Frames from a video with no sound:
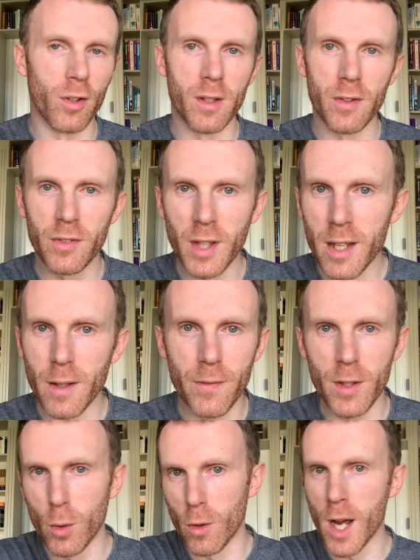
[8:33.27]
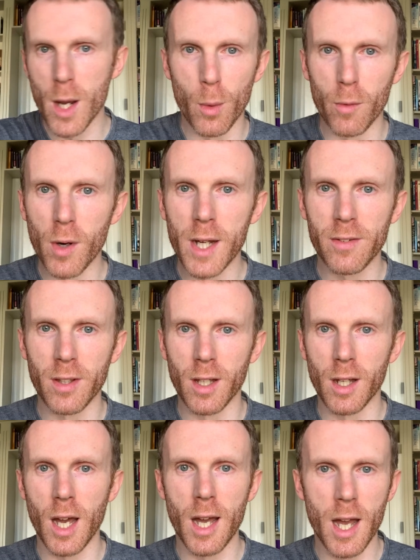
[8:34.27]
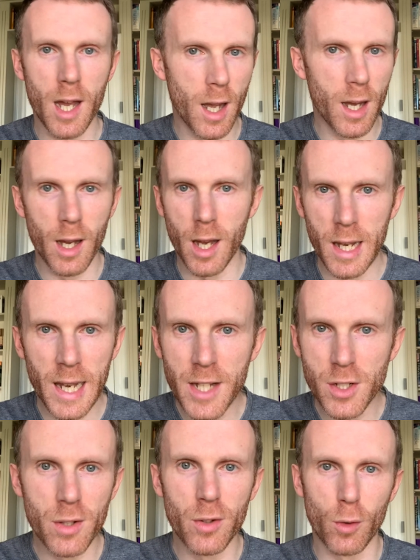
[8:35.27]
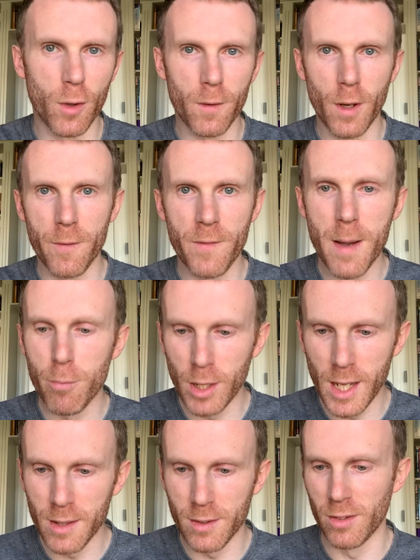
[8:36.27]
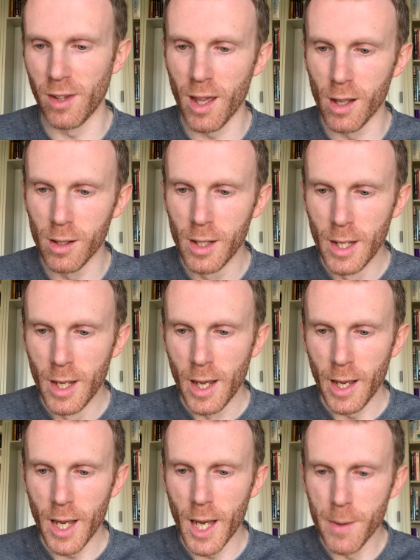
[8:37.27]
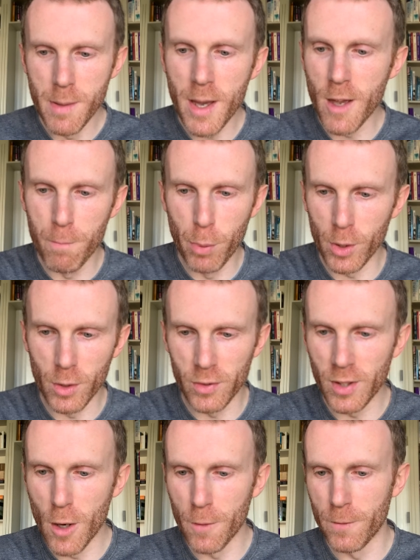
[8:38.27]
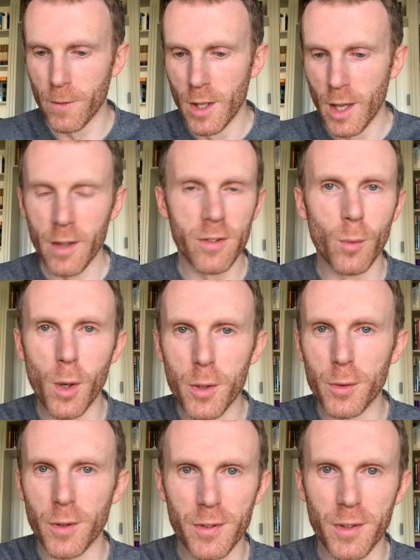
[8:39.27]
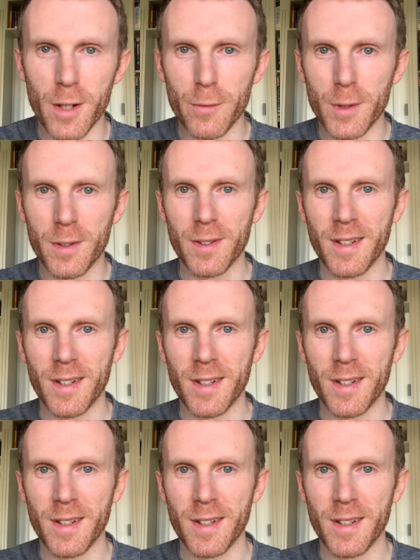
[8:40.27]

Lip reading: Instead, if you or I were writing a legend or a fabricated tale, you may have put yourself as the one who discovered